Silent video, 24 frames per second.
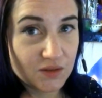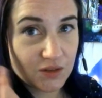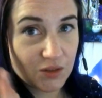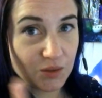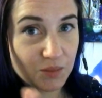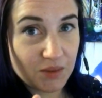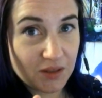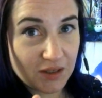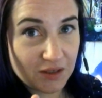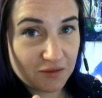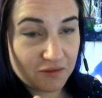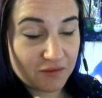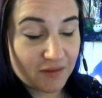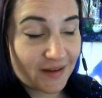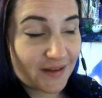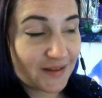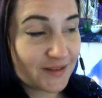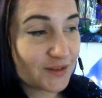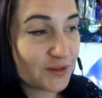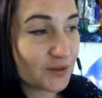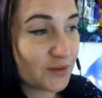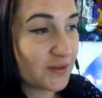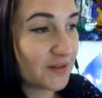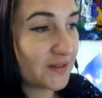so many
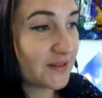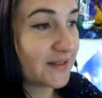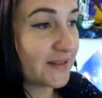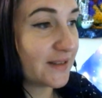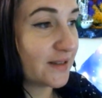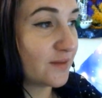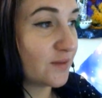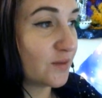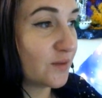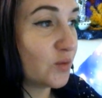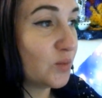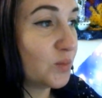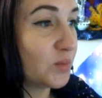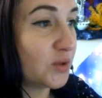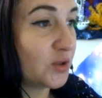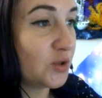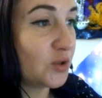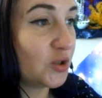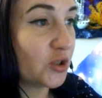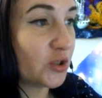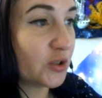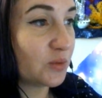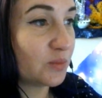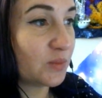fans on this level,
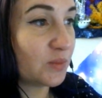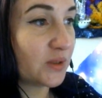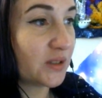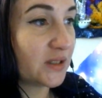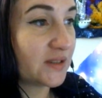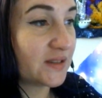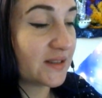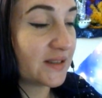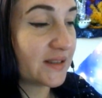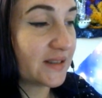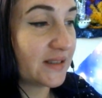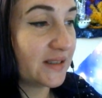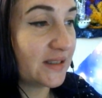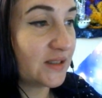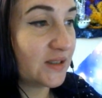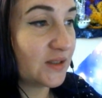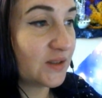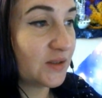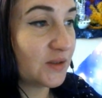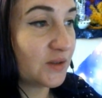but you can basically